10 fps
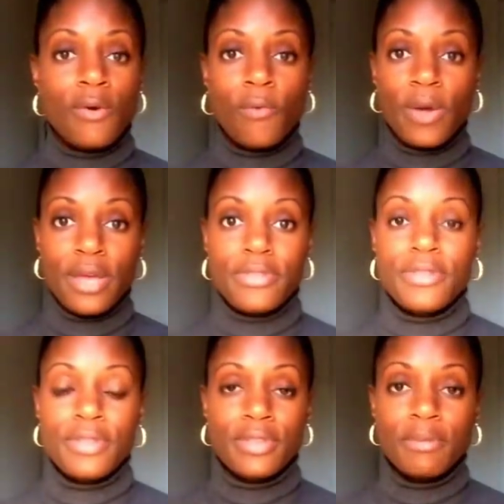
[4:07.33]
with
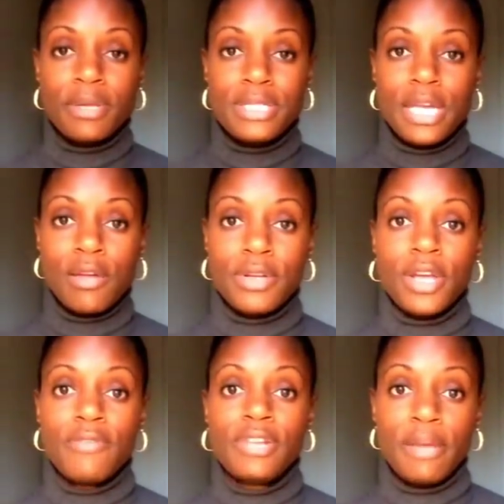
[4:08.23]
the mentality
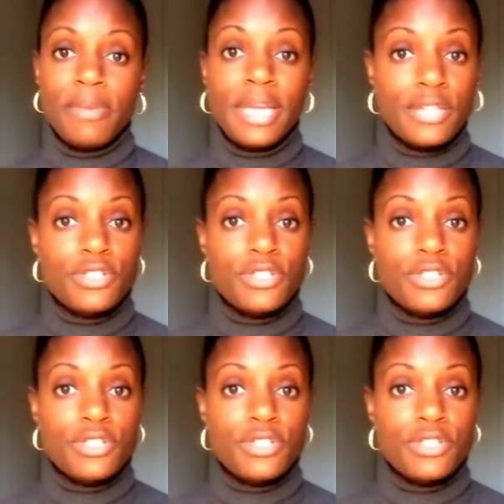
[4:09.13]
of let me get